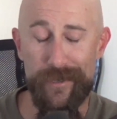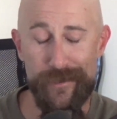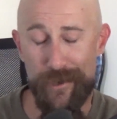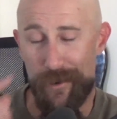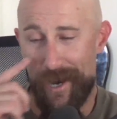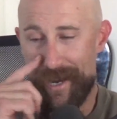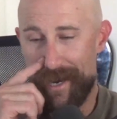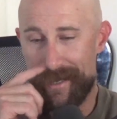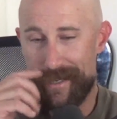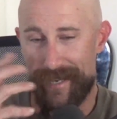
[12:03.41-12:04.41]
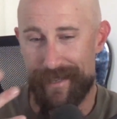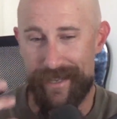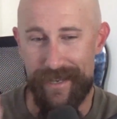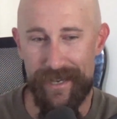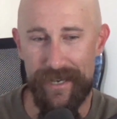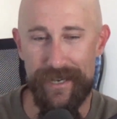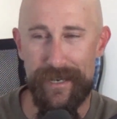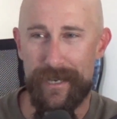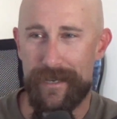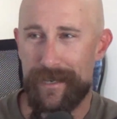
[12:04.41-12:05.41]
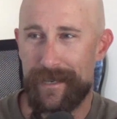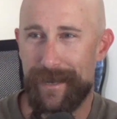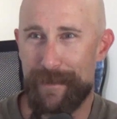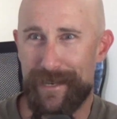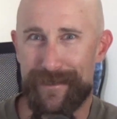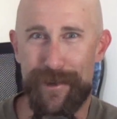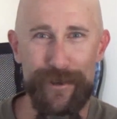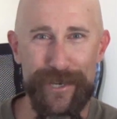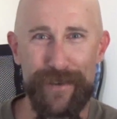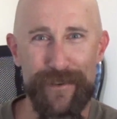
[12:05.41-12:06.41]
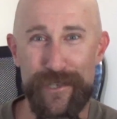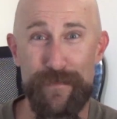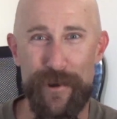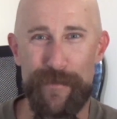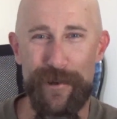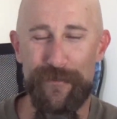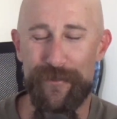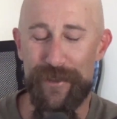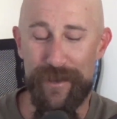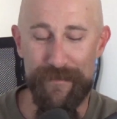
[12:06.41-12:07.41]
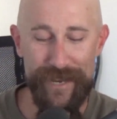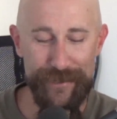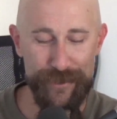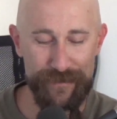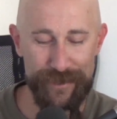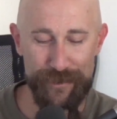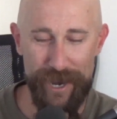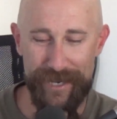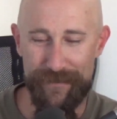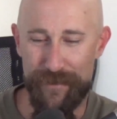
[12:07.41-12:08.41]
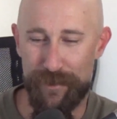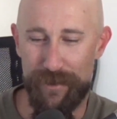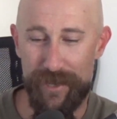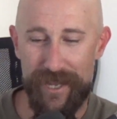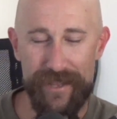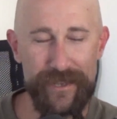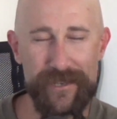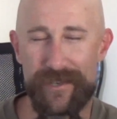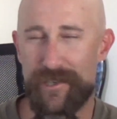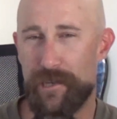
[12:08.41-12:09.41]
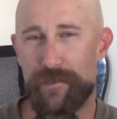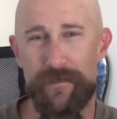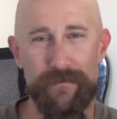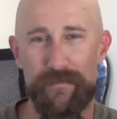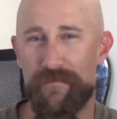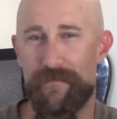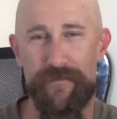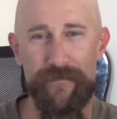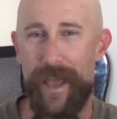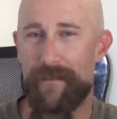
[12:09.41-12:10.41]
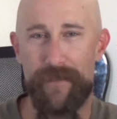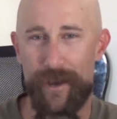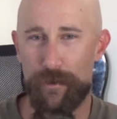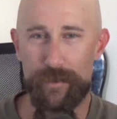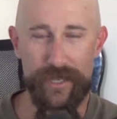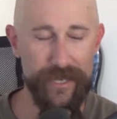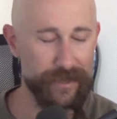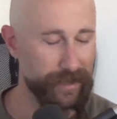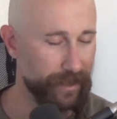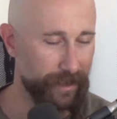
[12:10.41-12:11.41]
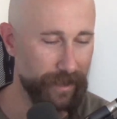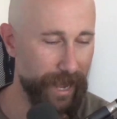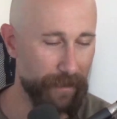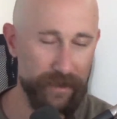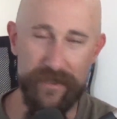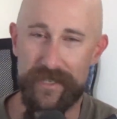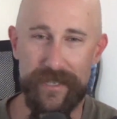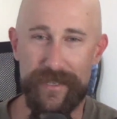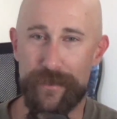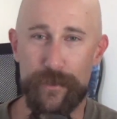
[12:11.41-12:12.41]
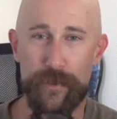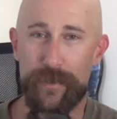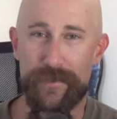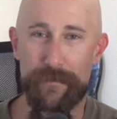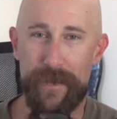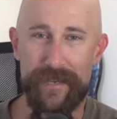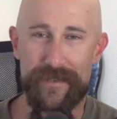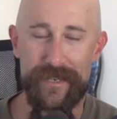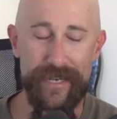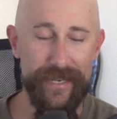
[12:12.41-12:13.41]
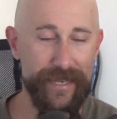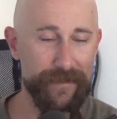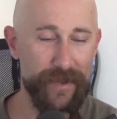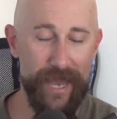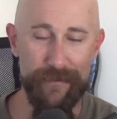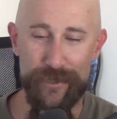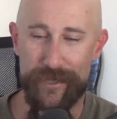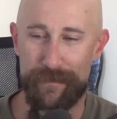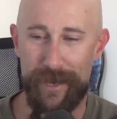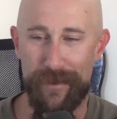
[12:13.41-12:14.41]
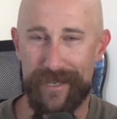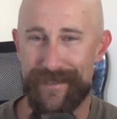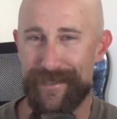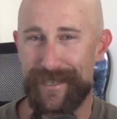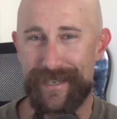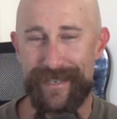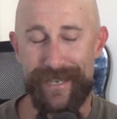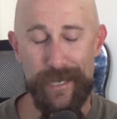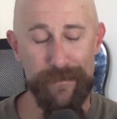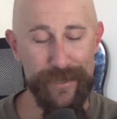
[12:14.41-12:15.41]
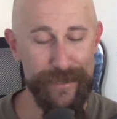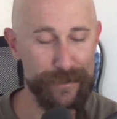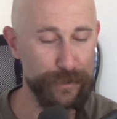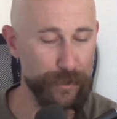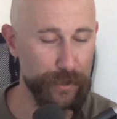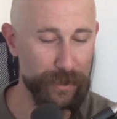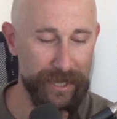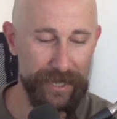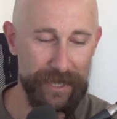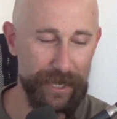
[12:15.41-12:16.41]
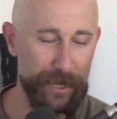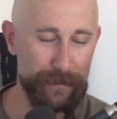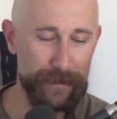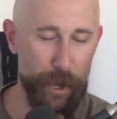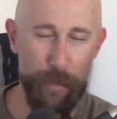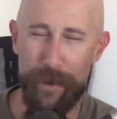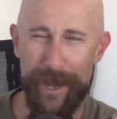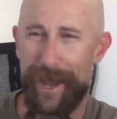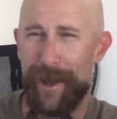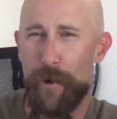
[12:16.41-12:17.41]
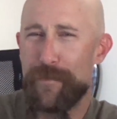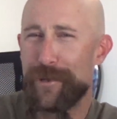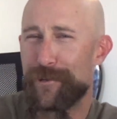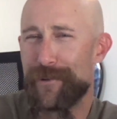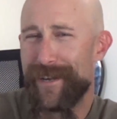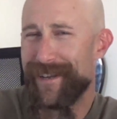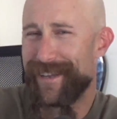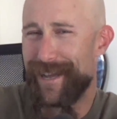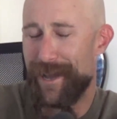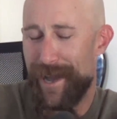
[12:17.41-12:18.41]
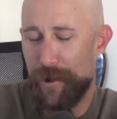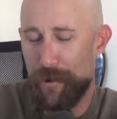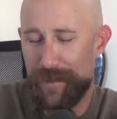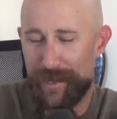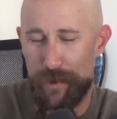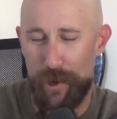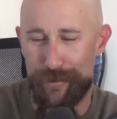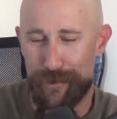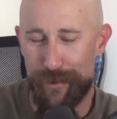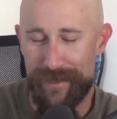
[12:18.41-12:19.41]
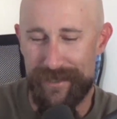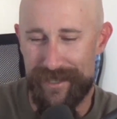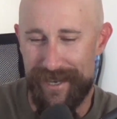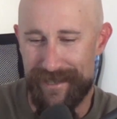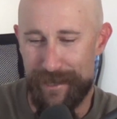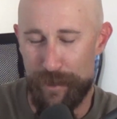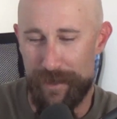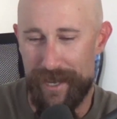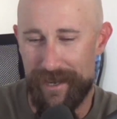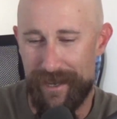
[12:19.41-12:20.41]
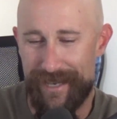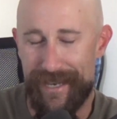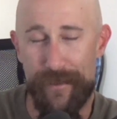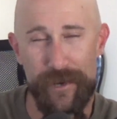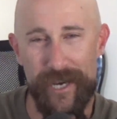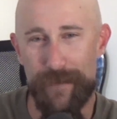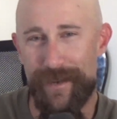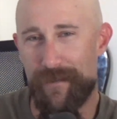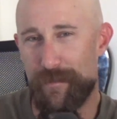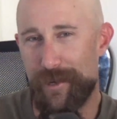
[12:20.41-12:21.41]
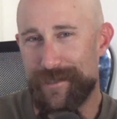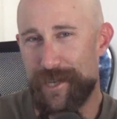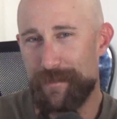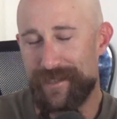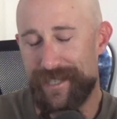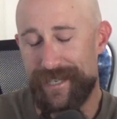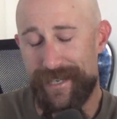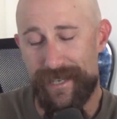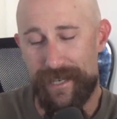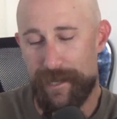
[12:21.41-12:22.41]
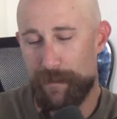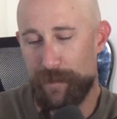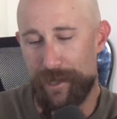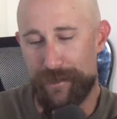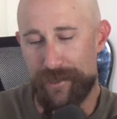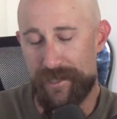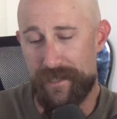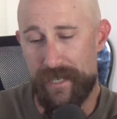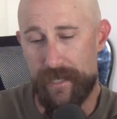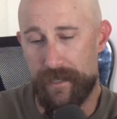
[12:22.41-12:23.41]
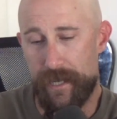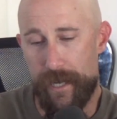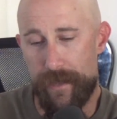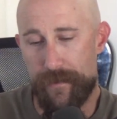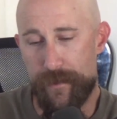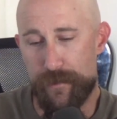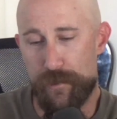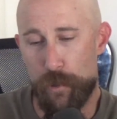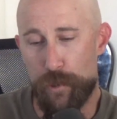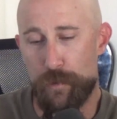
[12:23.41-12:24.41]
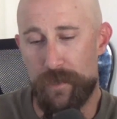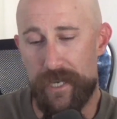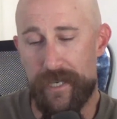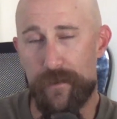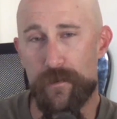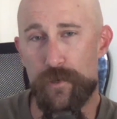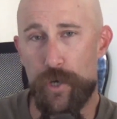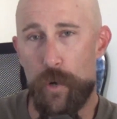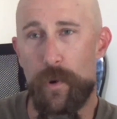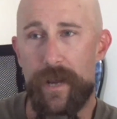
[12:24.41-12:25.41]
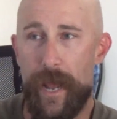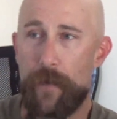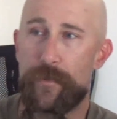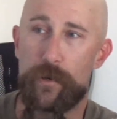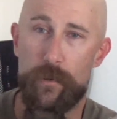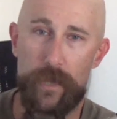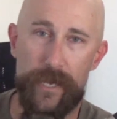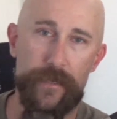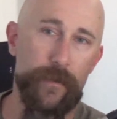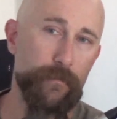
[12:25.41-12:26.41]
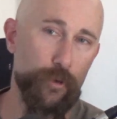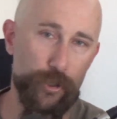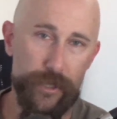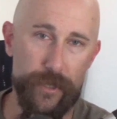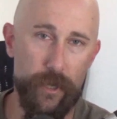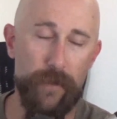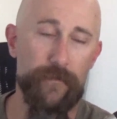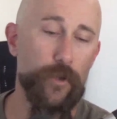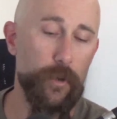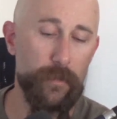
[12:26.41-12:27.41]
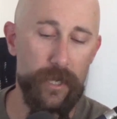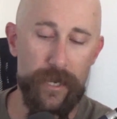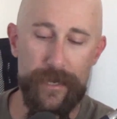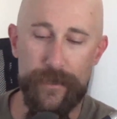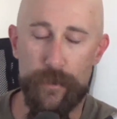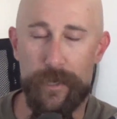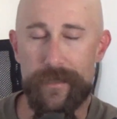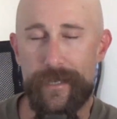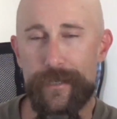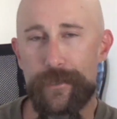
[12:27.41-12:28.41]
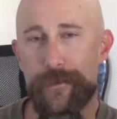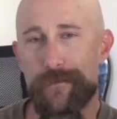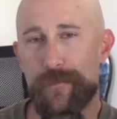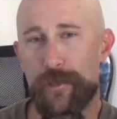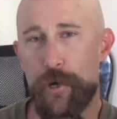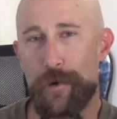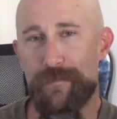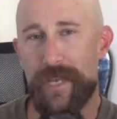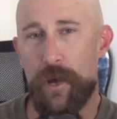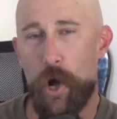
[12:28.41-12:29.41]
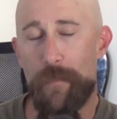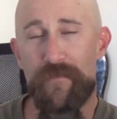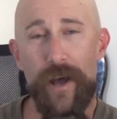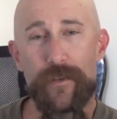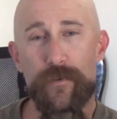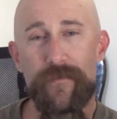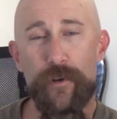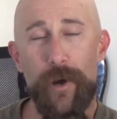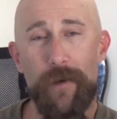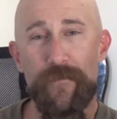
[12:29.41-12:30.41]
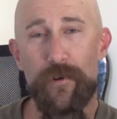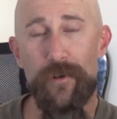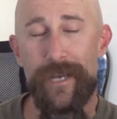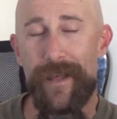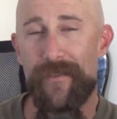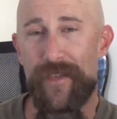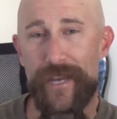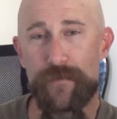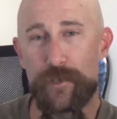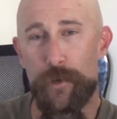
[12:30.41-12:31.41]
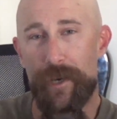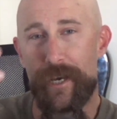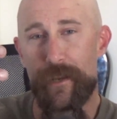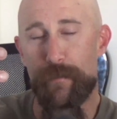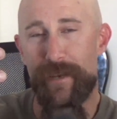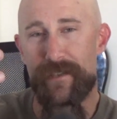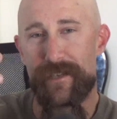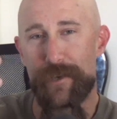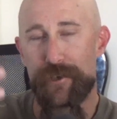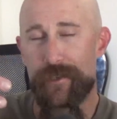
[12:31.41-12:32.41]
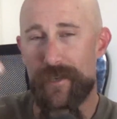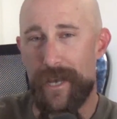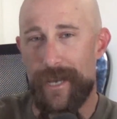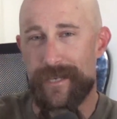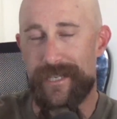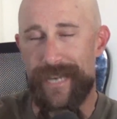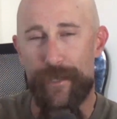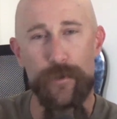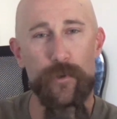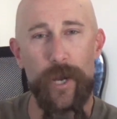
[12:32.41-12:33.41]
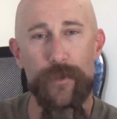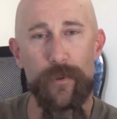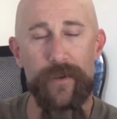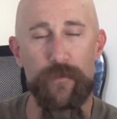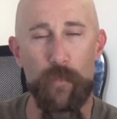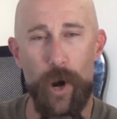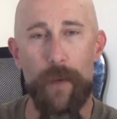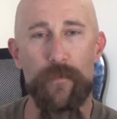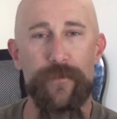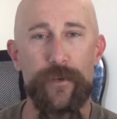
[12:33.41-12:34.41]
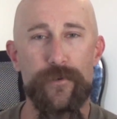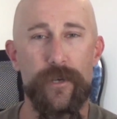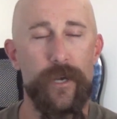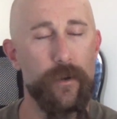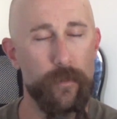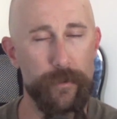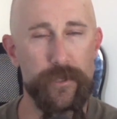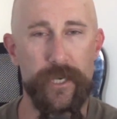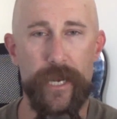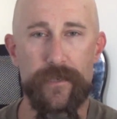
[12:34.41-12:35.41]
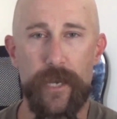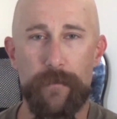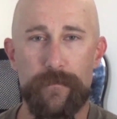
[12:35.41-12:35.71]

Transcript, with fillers: So I, I dig the uh, I mean, call it kind of experimental for them, nature of the track, if you will. This is such a fat vinyl, please. Uh, everything that they do is amazing. If you haven't checked them out, like I said, please do. Um, I hope I, I, hope you agree. Like I, I, hope that you all enjoy these guys. I know that uh, again, they're not going to be everybody's cup of tea, but I just think that they're so unique and there's no one out there like them pushing the envelope the way that they do. So, hope you find this review helpful. Thanks for tuning into the Beat Sessions. Stay tuned throughout the week for more album reviews. We will see you next time.